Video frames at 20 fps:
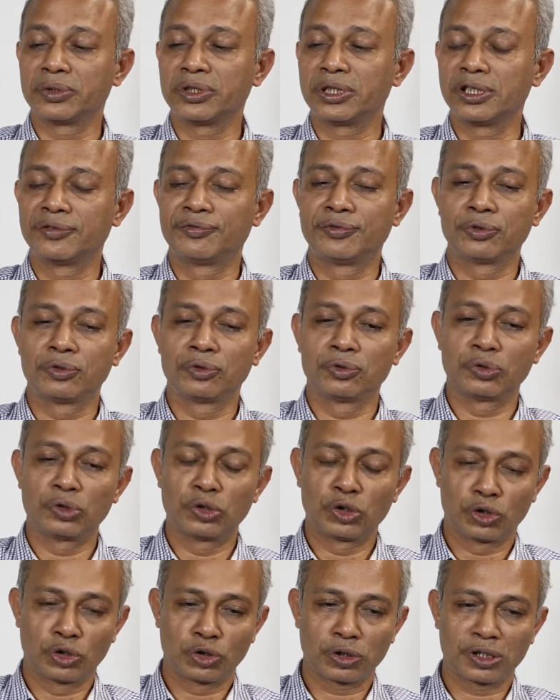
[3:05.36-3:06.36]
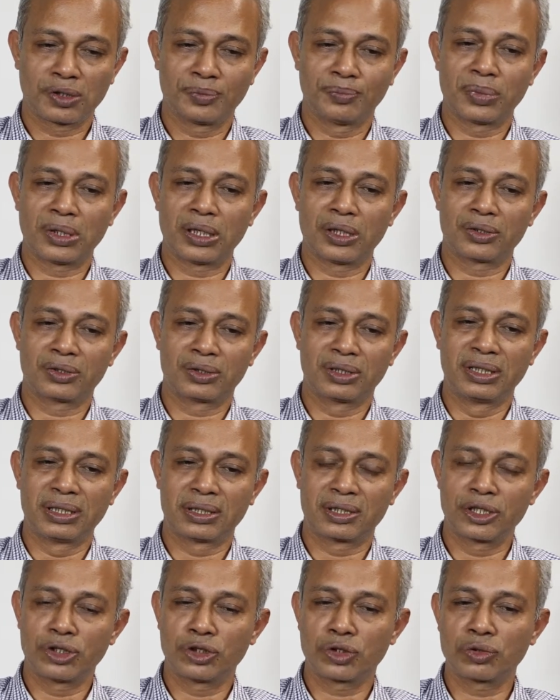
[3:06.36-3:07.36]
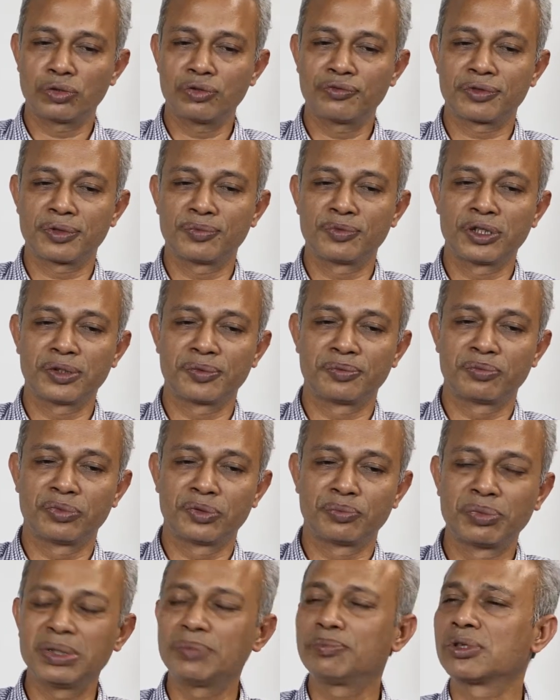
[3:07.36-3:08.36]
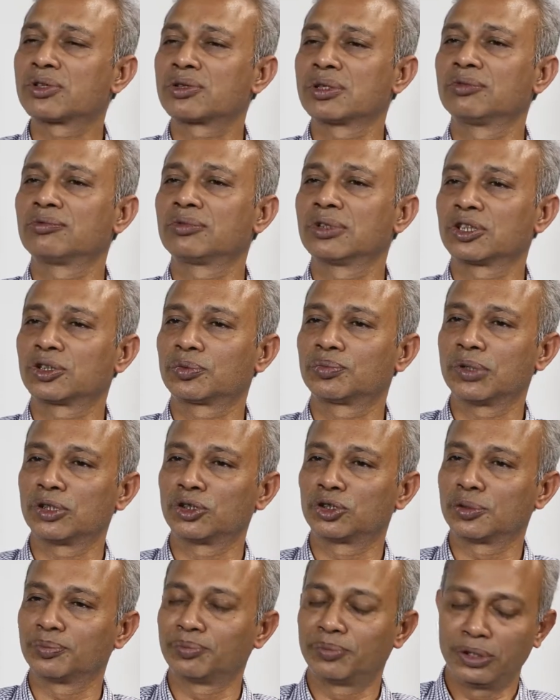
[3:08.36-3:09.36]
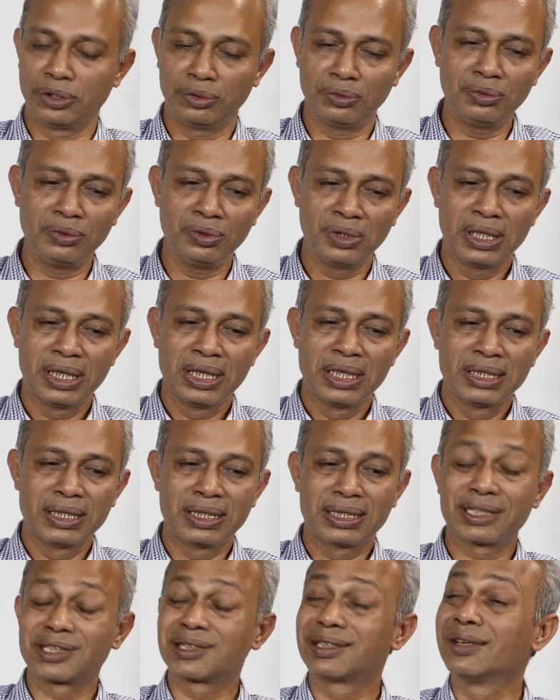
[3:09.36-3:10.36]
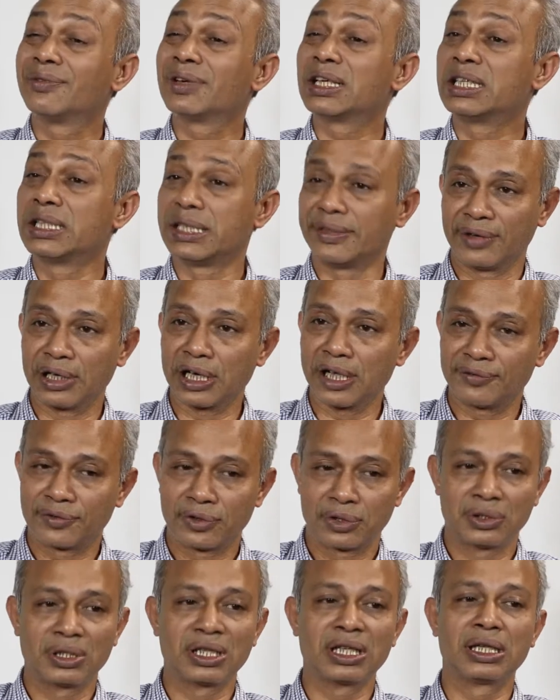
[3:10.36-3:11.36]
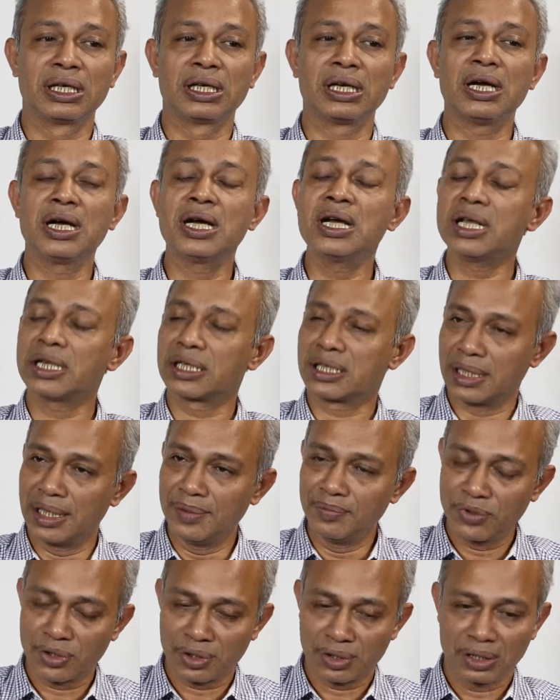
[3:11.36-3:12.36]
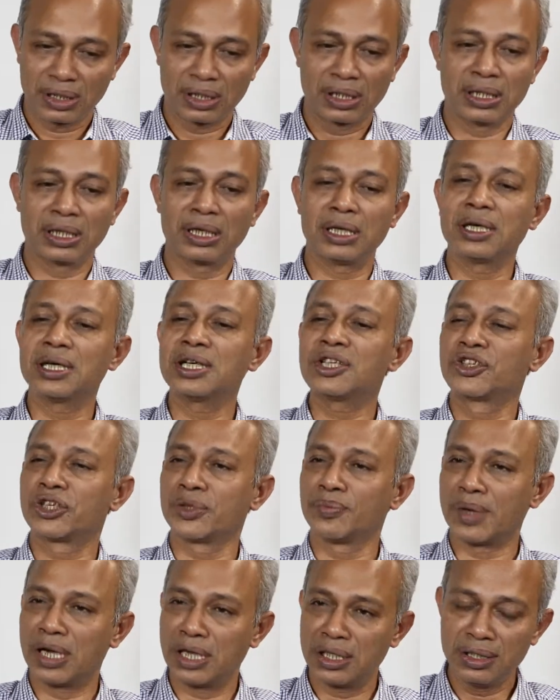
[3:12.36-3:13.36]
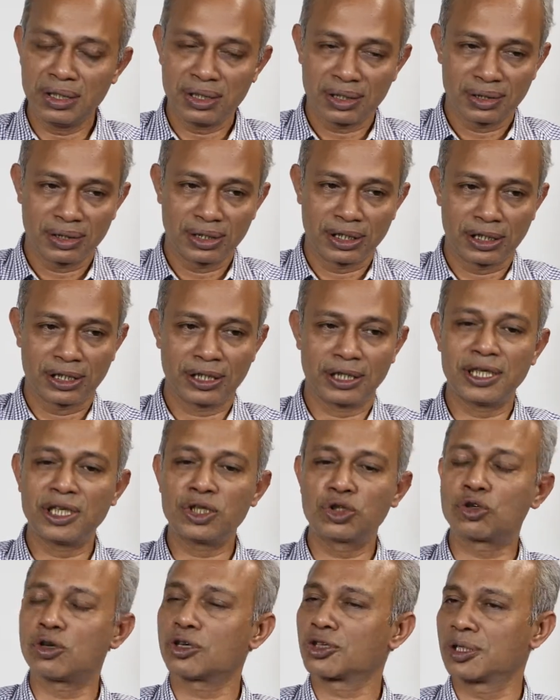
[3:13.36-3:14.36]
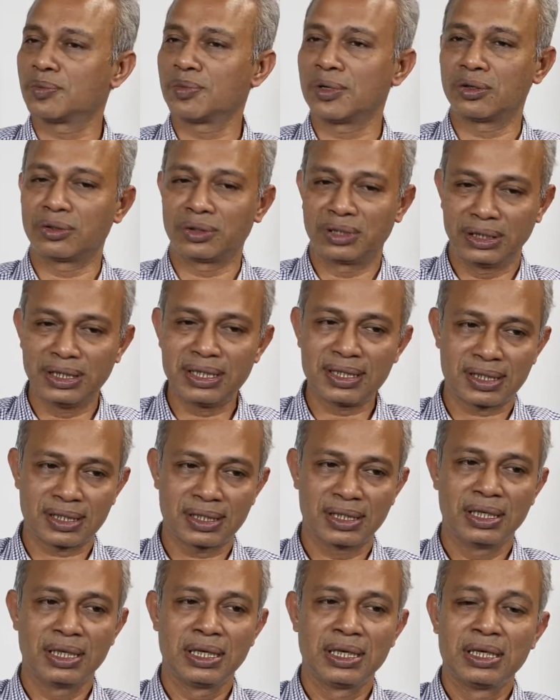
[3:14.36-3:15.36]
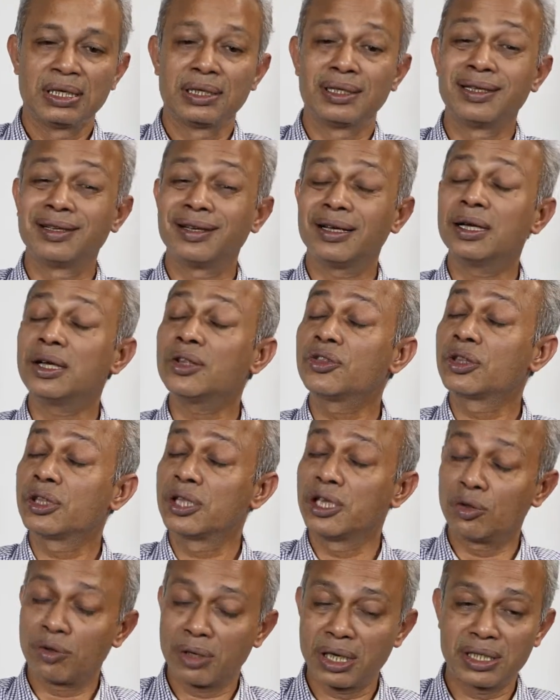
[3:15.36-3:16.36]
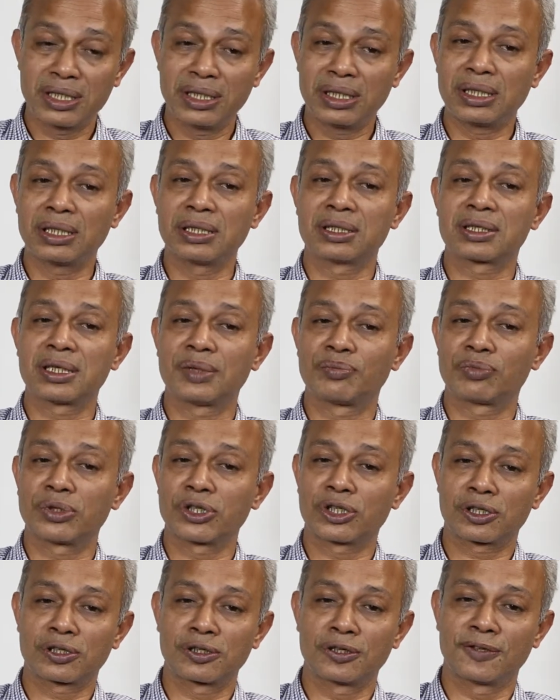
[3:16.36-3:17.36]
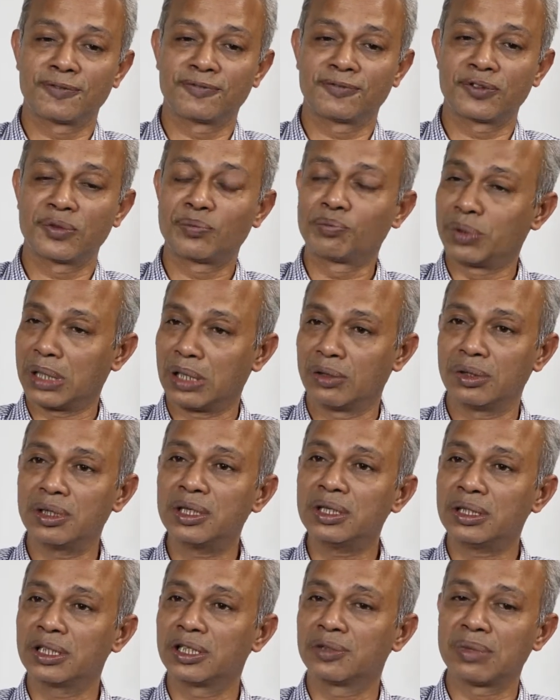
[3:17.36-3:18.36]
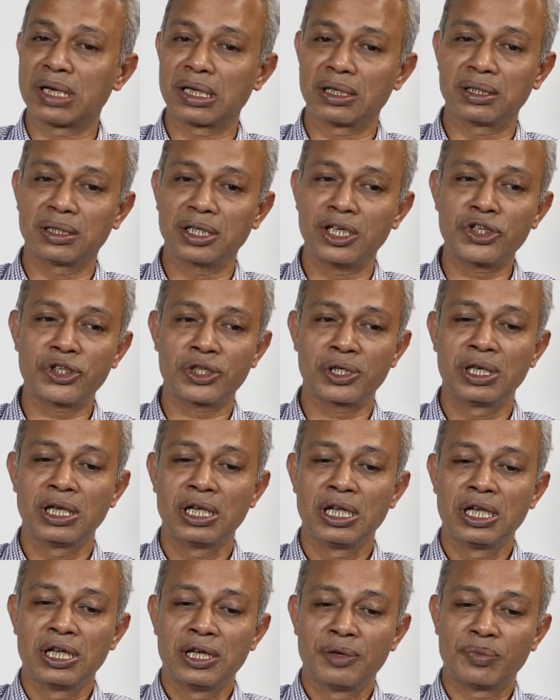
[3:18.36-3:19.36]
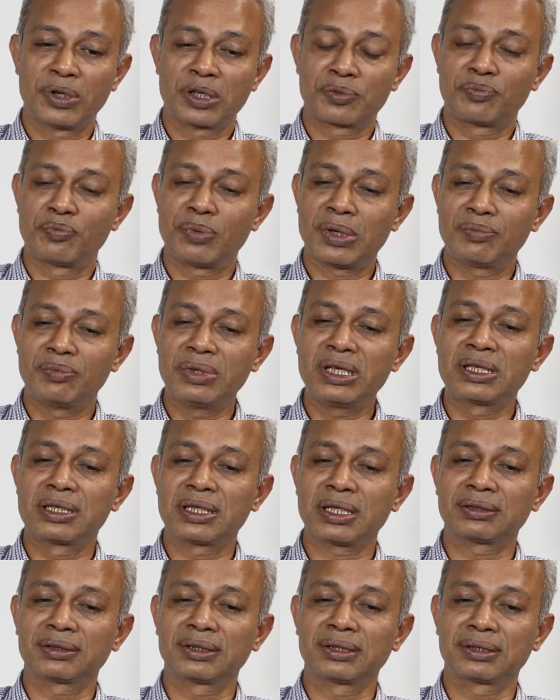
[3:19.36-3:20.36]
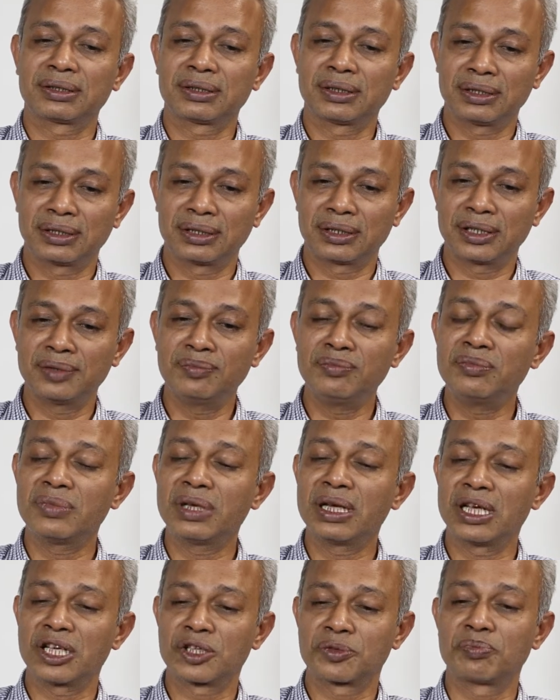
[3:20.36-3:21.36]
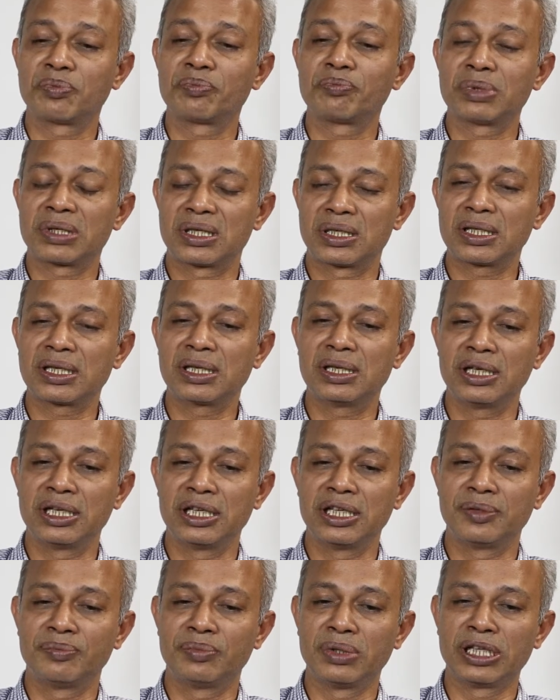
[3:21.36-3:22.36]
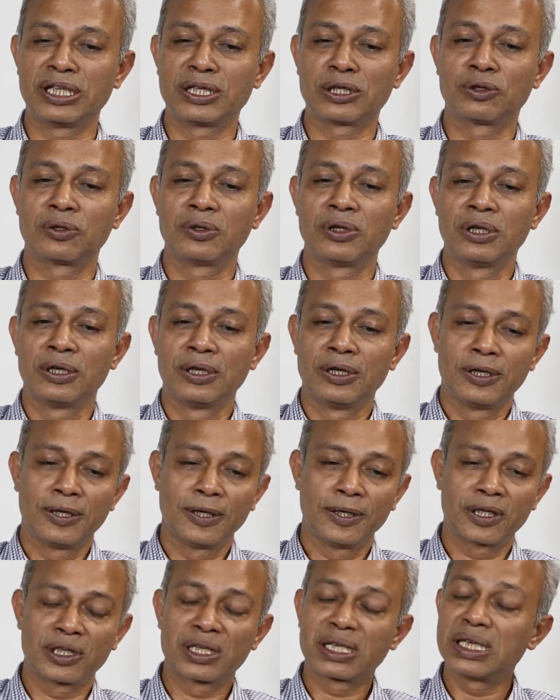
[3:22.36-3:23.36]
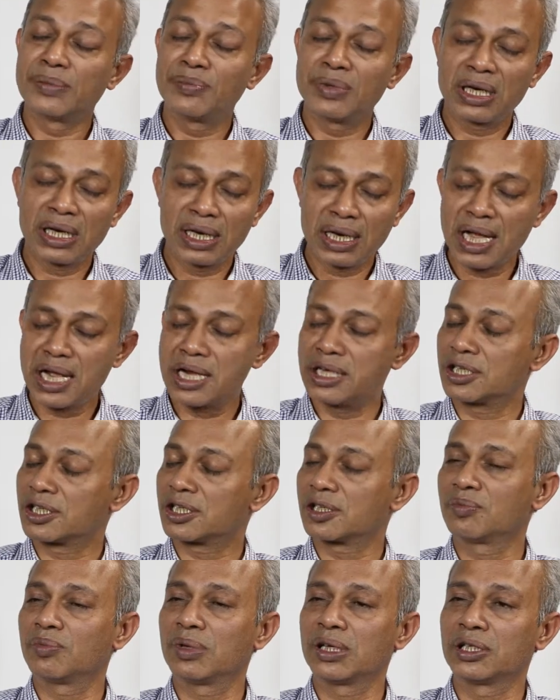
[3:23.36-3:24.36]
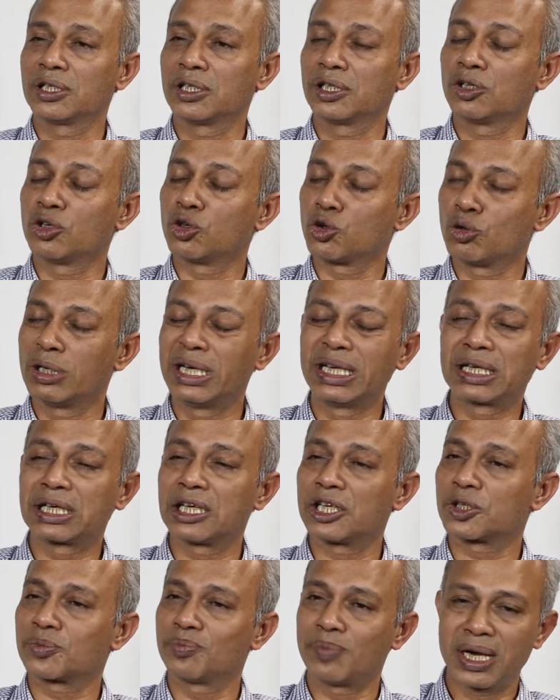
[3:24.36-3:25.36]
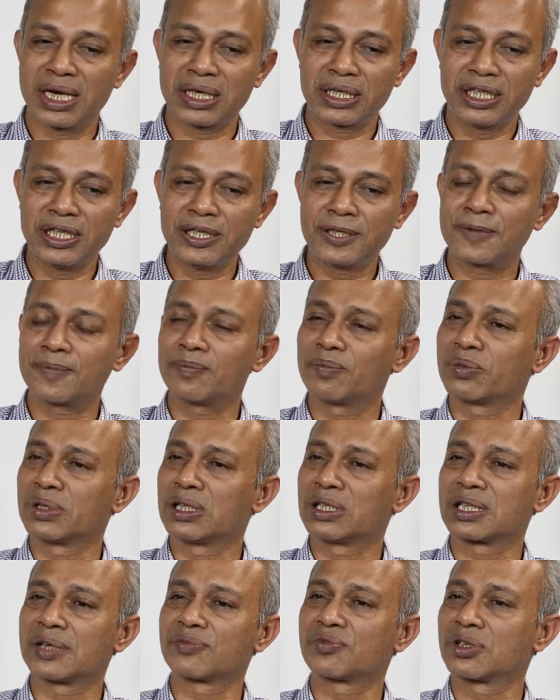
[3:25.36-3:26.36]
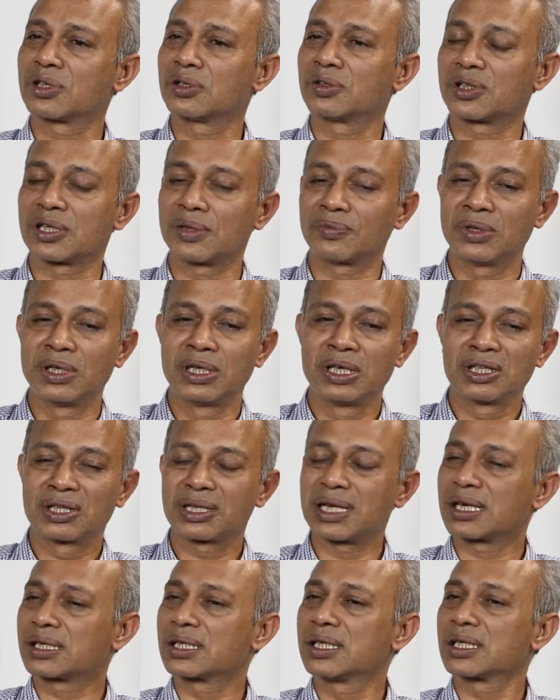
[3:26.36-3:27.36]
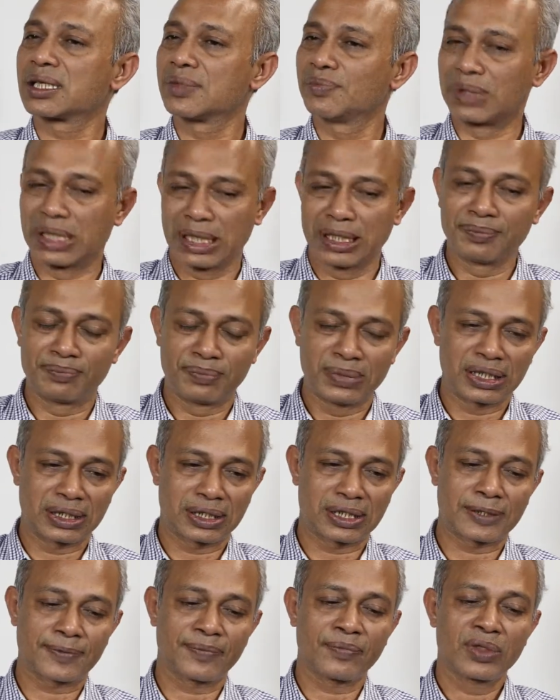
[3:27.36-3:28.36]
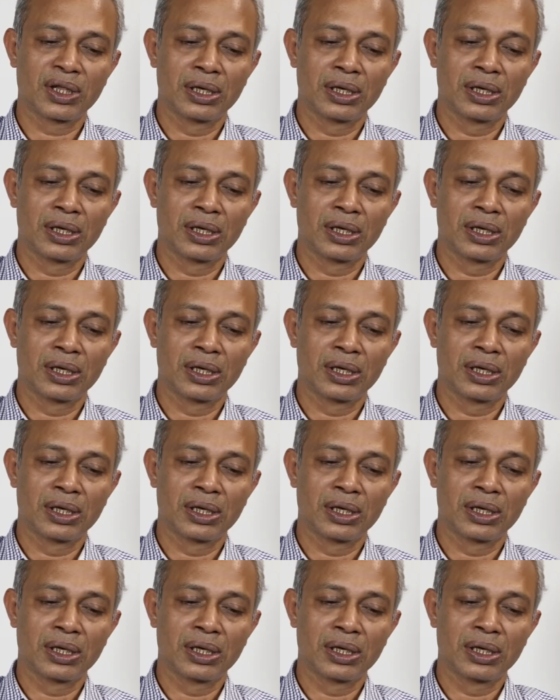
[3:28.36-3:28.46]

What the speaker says: if you talk about this issue from the people's interest point of view, it has never developed. There are attempts, there are demand, there are talks about this, there are theoretical separation of power in Bangladesh, but public justice system has particularly been criminalized by the ruling class parties, with the successive governments.